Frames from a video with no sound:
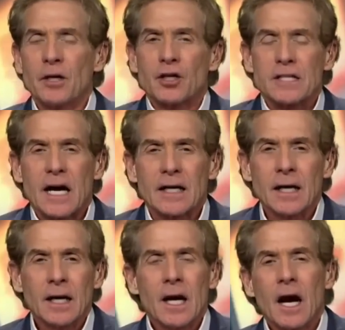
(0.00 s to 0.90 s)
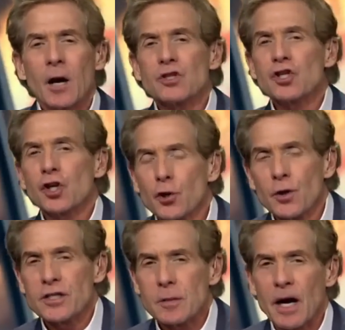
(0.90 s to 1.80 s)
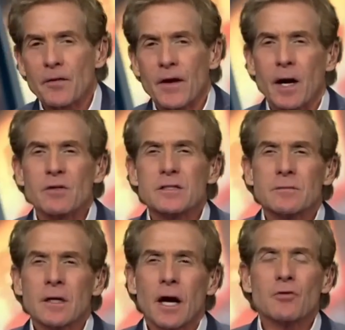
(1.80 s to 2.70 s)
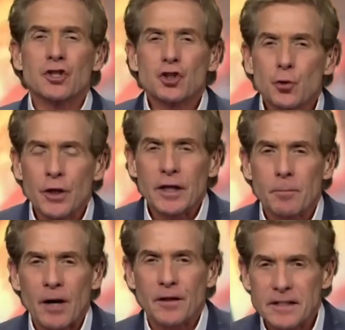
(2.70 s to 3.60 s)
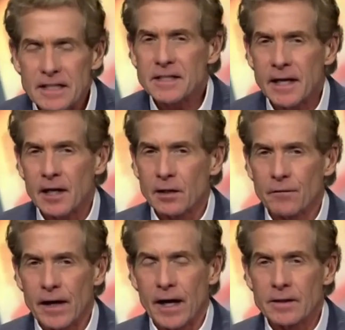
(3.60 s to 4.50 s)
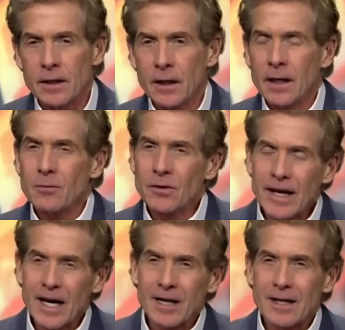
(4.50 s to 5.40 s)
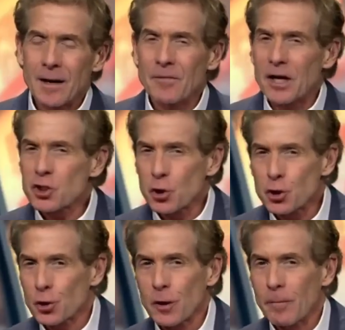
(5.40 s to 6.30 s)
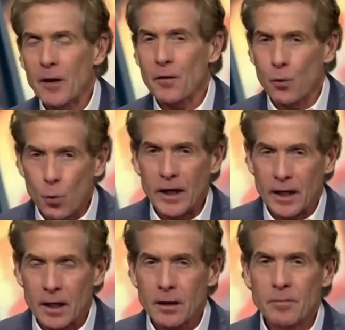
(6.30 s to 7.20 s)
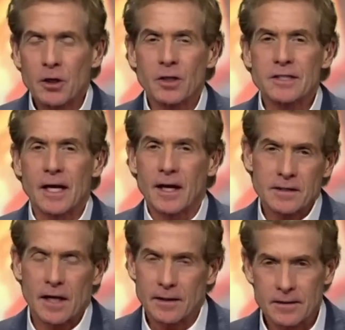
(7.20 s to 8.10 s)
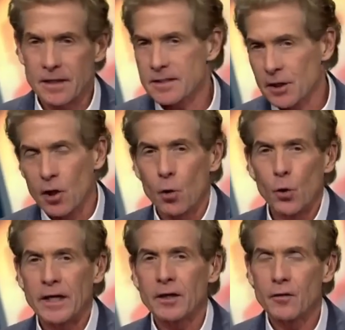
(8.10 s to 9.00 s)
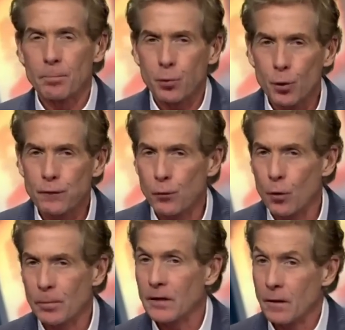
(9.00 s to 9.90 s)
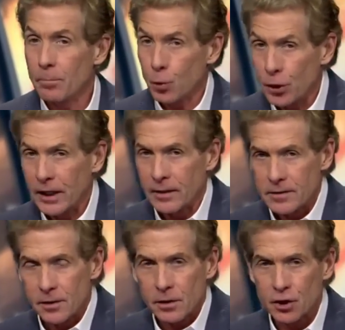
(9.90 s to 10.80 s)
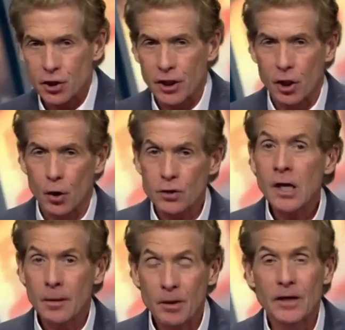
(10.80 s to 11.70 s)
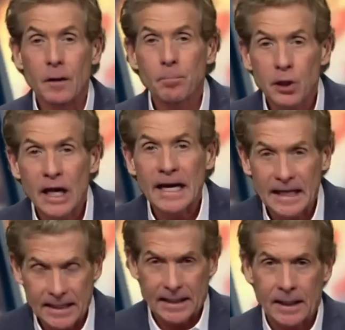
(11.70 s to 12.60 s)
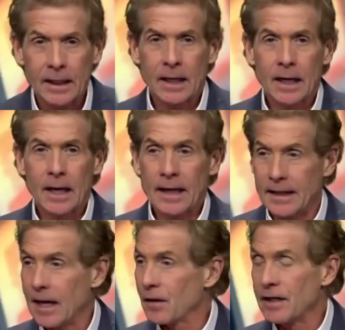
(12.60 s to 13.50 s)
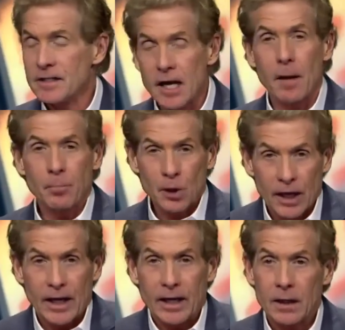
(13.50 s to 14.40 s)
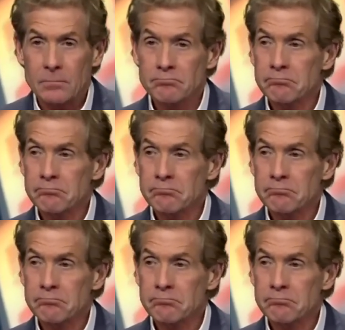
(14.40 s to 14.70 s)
because I was curious about that. I was intrigued by the detail of that. Well, now I'm not so sure about the wink because, now, as I said all week, the proof won't be in the pudding, as the cliche goes, but in the playing. And now that he's not playing,